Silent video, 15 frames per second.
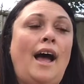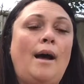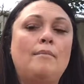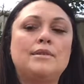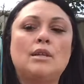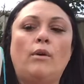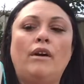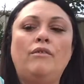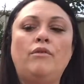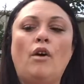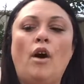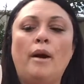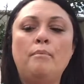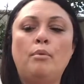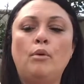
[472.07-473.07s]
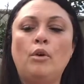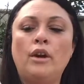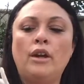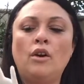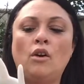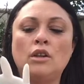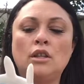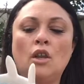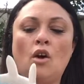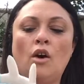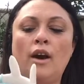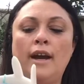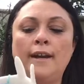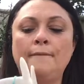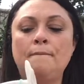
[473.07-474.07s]
so I bought it
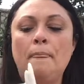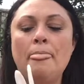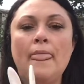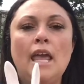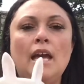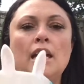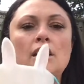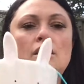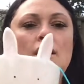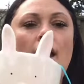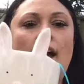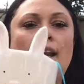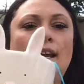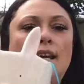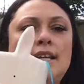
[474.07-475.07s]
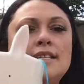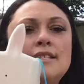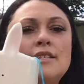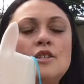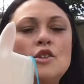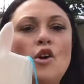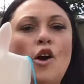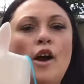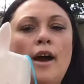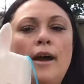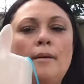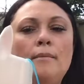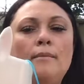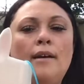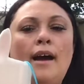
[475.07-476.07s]
online at Easter
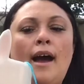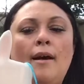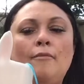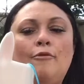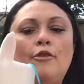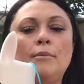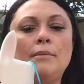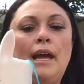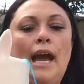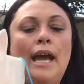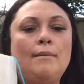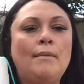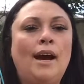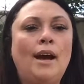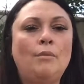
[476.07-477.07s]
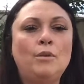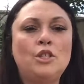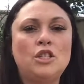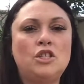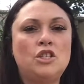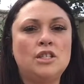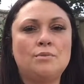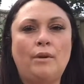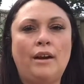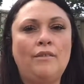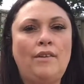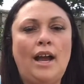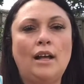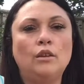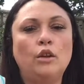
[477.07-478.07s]
time from Kmart, which is just one of
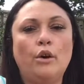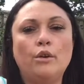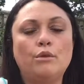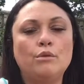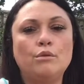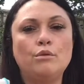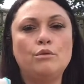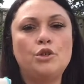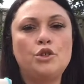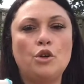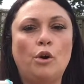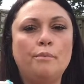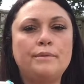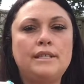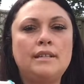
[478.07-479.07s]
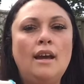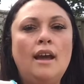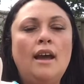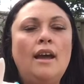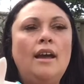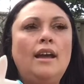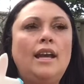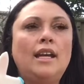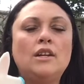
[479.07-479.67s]
our local shops in